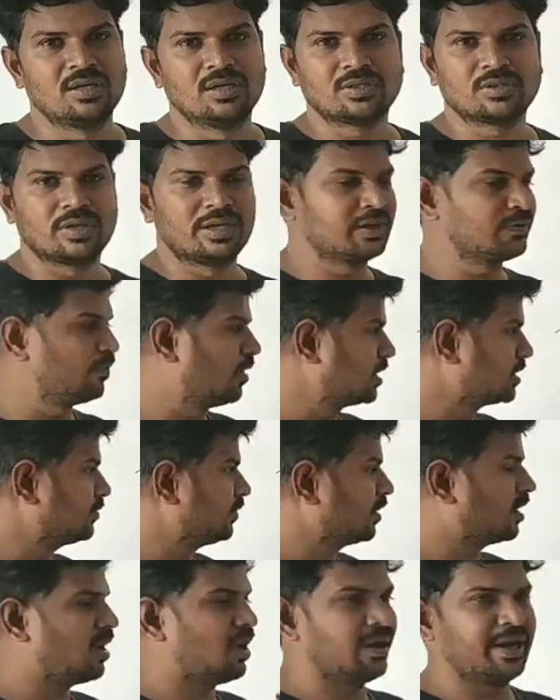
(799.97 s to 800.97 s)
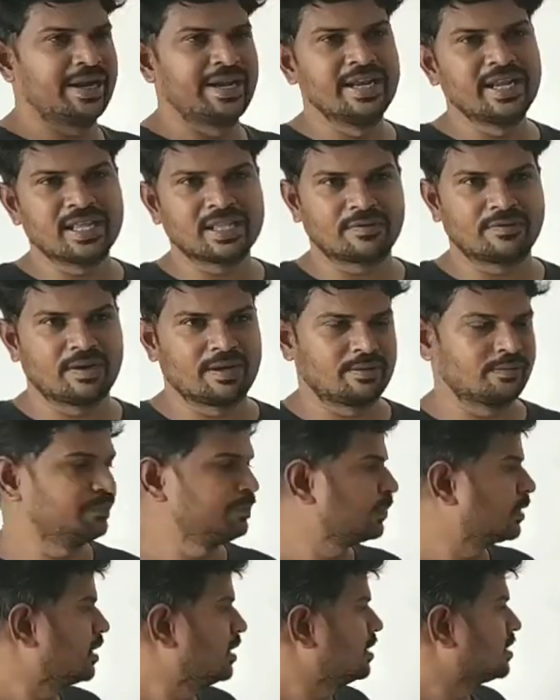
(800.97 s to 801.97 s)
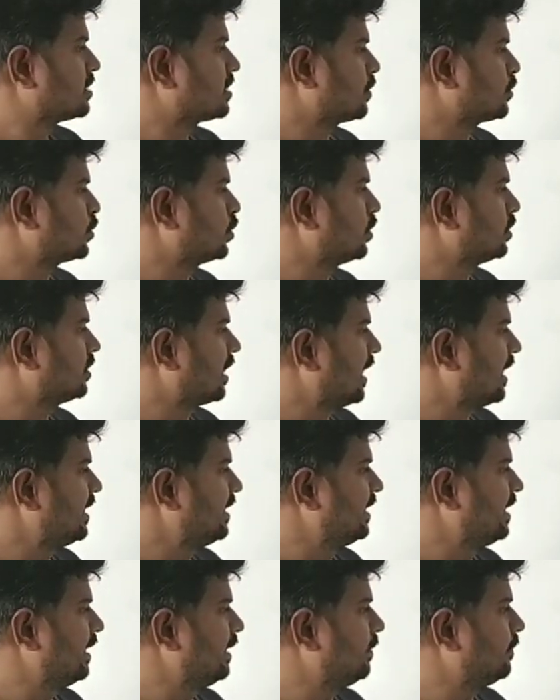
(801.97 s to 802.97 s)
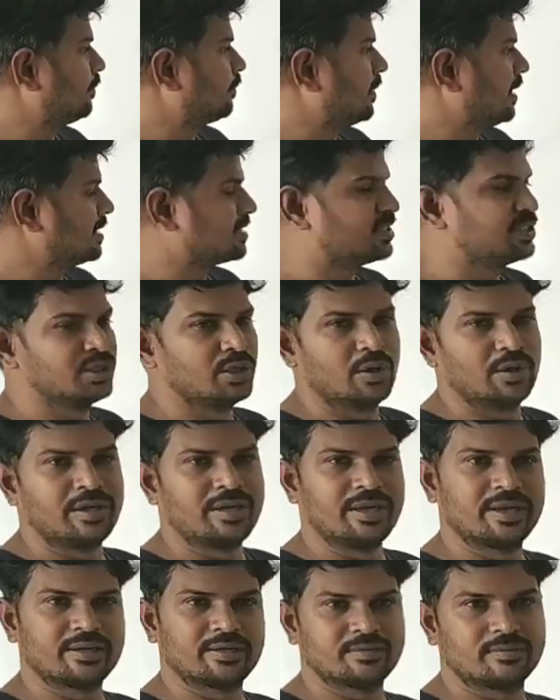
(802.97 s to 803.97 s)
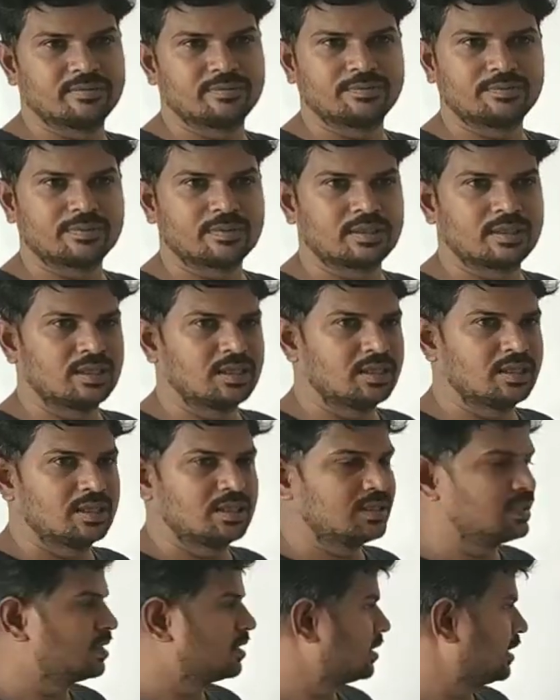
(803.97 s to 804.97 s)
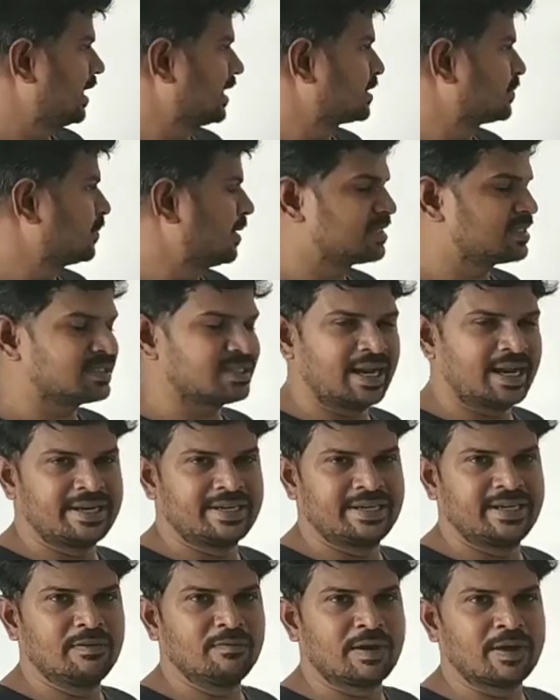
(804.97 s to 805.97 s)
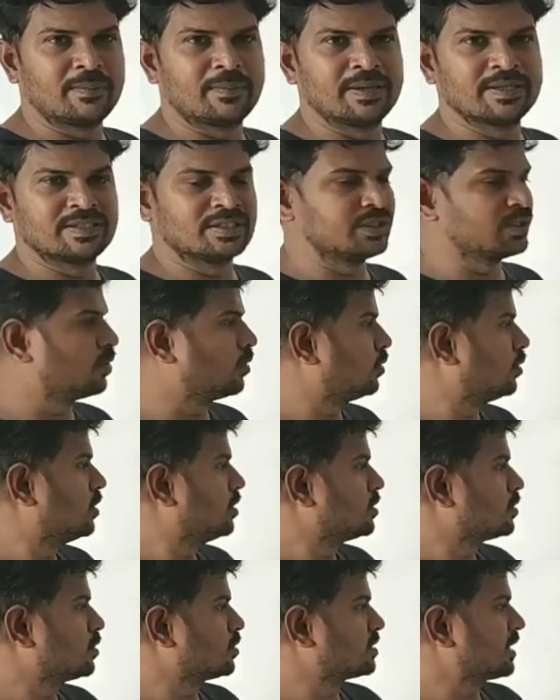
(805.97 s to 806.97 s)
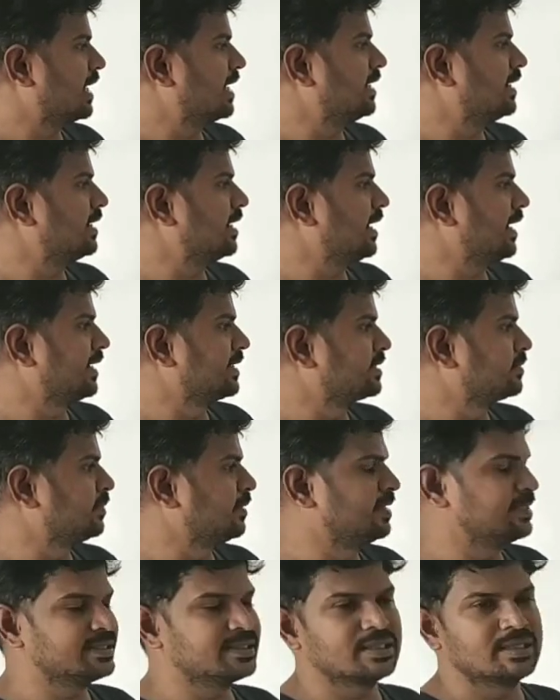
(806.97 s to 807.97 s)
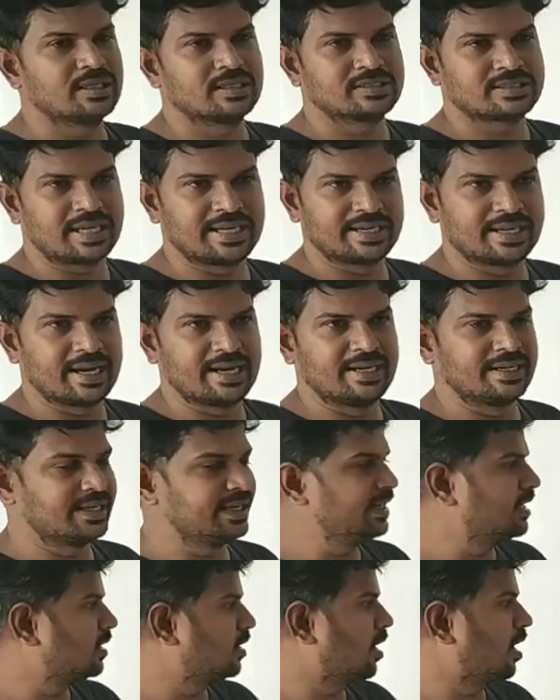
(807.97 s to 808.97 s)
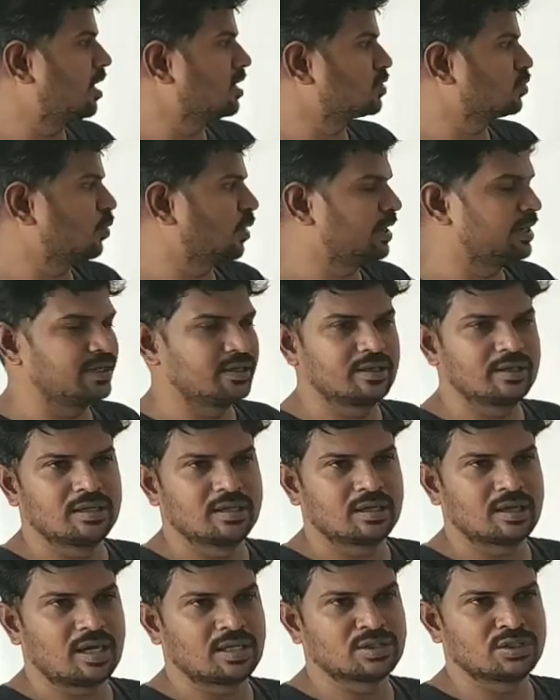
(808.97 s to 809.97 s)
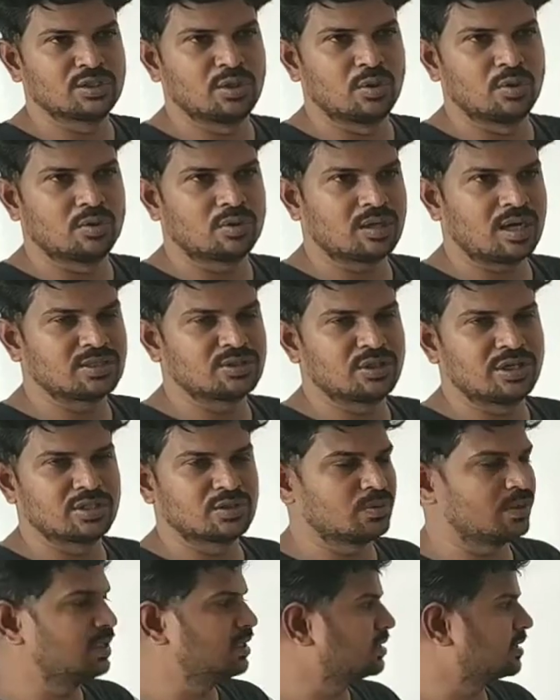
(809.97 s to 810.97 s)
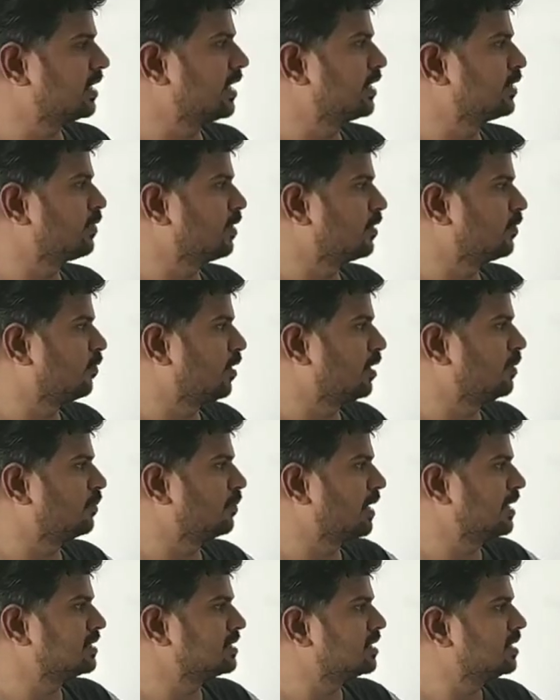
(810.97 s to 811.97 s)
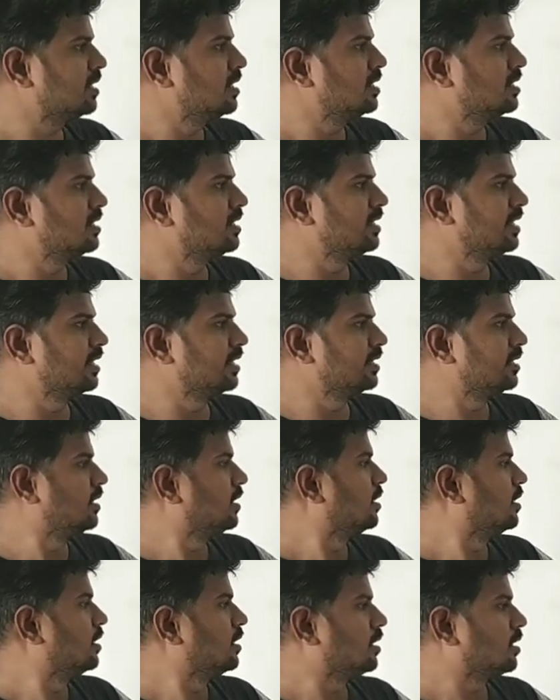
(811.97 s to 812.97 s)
So it works for any other value. Substitute 90 plus 0 here. X plus 90, y plus 0. So sin x is sin 90, cos y, cos 0. Cos 0 is 1, sin 91, 1 plus here